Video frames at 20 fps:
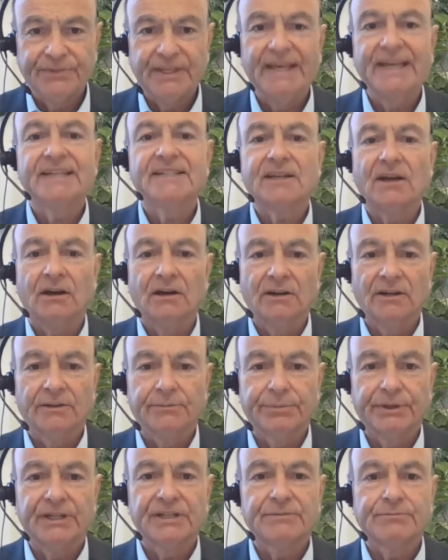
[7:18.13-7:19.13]
It's hard
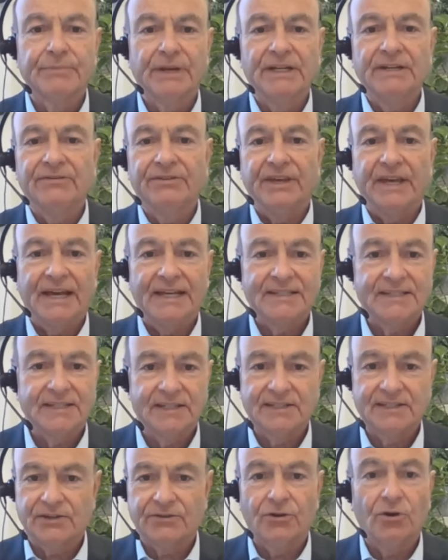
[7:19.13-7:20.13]
because many of the
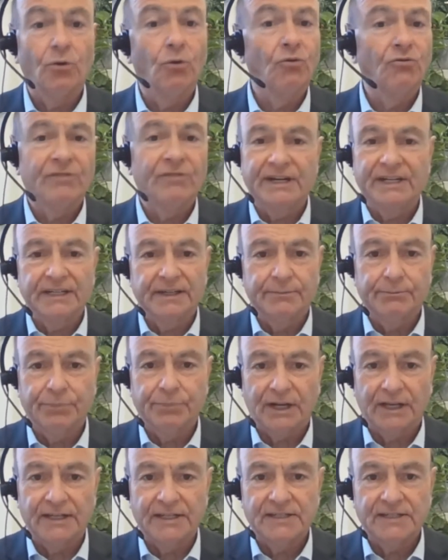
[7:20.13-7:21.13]
assets are already in
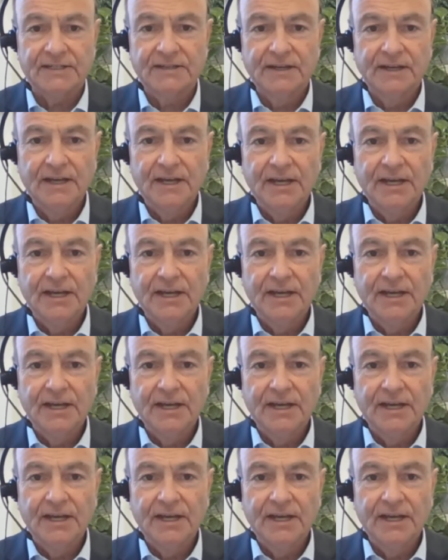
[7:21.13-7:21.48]
place.